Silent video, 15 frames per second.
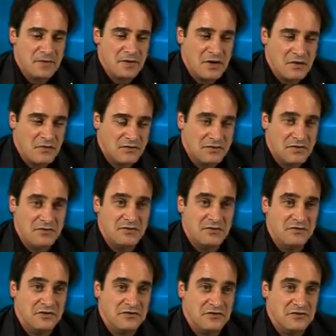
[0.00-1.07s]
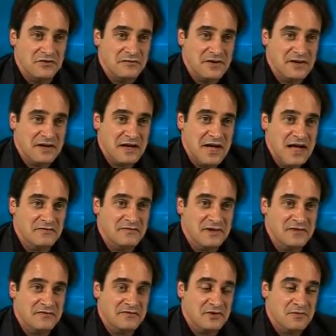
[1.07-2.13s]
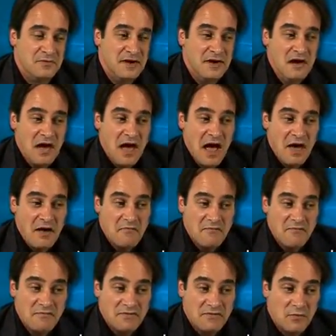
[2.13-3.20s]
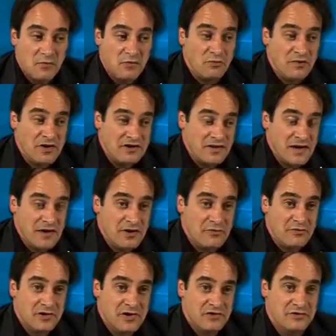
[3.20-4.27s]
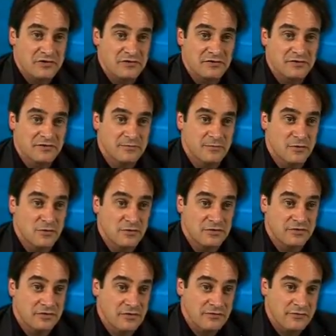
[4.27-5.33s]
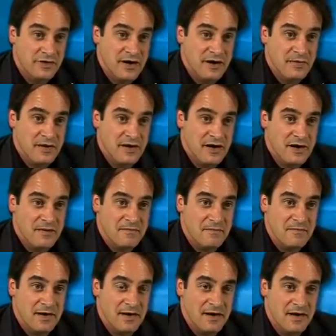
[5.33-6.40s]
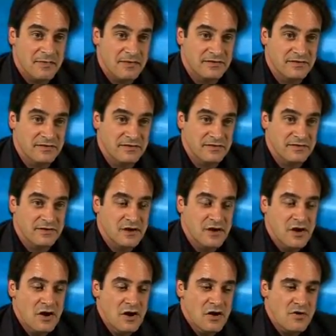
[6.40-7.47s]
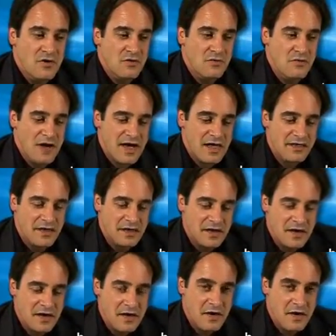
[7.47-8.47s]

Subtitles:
using social media have been from small retail operations, small software businesses, where the